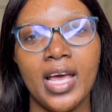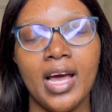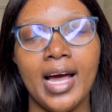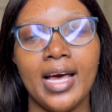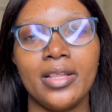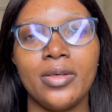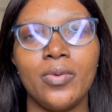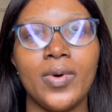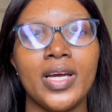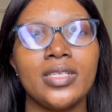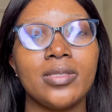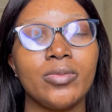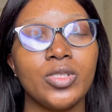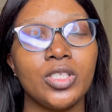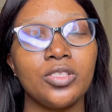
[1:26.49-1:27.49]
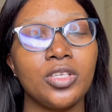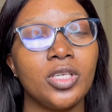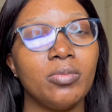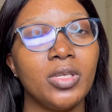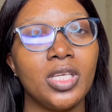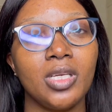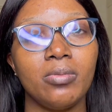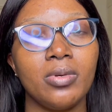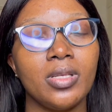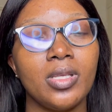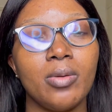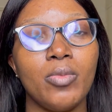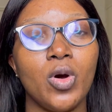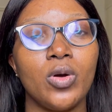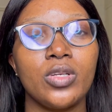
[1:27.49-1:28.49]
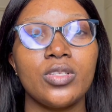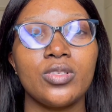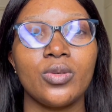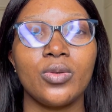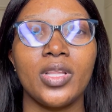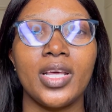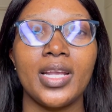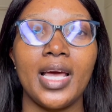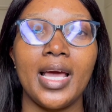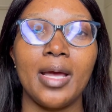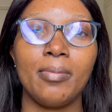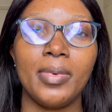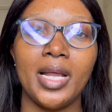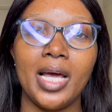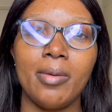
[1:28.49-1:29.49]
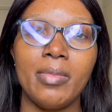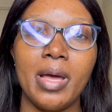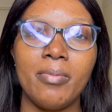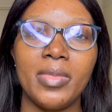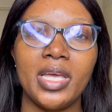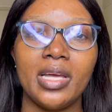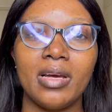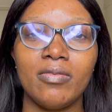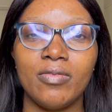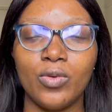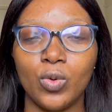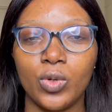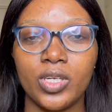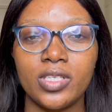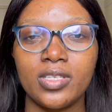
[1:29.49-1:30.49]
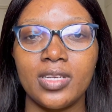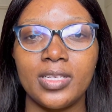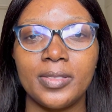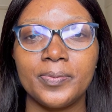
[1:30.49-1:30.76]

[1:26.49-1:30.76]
Otherwise, I'm just going to be keeping them on so that I apply my makeup flawlessly.